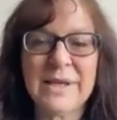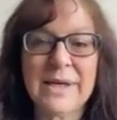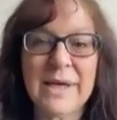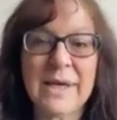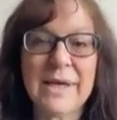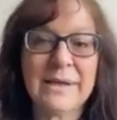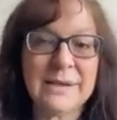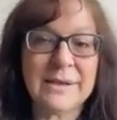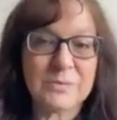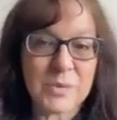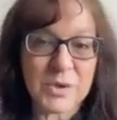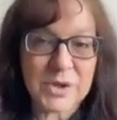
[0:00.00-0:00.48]

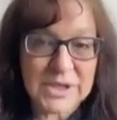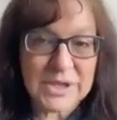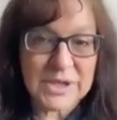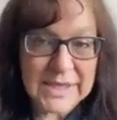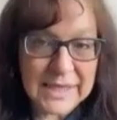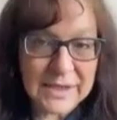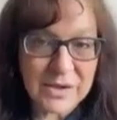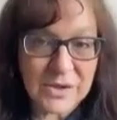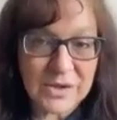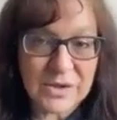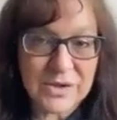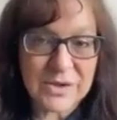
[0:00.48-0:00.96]
And
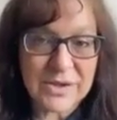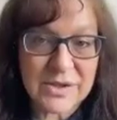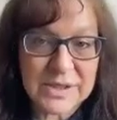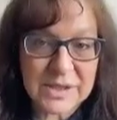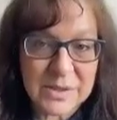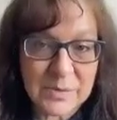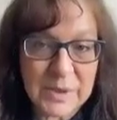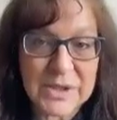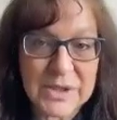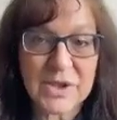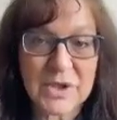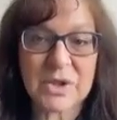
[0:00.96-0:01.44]
projectors
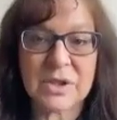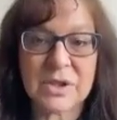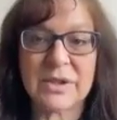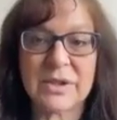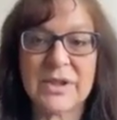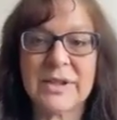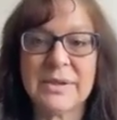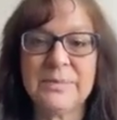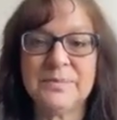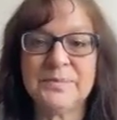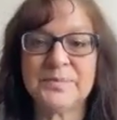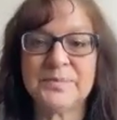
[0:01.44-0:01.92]

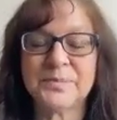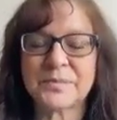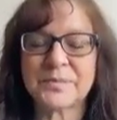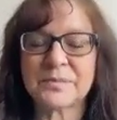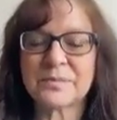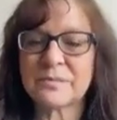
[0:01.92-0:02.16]
especially.